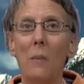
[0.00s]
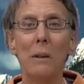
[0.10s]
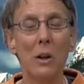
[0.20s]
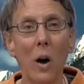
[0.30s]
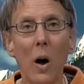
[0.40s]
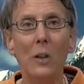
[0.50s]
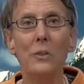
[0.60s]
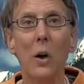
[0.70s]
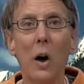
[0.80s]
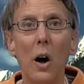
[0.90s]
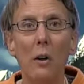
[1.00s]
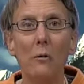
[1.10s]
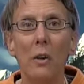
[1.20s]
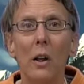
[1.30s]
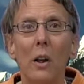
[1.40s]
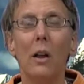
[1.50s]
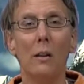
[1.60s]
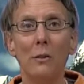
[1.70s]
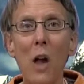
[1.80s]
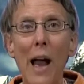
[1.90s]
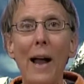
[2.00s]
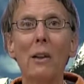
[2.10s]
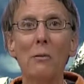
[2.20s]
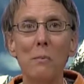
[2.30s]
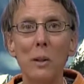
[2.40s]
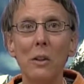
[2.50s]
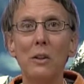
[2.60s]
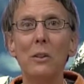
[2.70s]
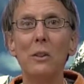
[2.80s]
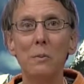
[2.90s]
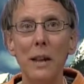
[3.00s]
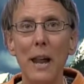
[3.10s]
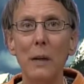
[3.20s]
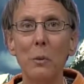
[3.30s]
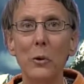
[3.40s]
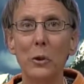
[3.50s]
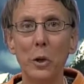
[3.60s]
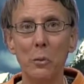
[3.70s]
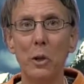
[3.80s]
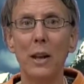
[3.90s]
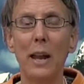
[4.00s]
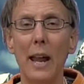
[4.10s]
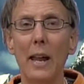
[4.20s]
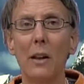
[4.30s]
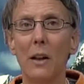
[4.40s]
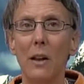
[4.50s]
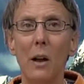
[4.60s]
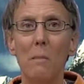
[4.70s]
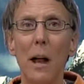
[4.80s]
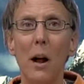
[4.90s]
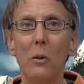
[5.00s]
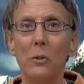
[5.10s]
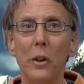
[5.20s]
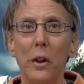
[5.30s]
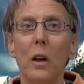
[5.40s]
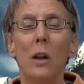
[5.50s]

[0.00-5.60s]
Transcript: because of a lack of ability to be able to communicate about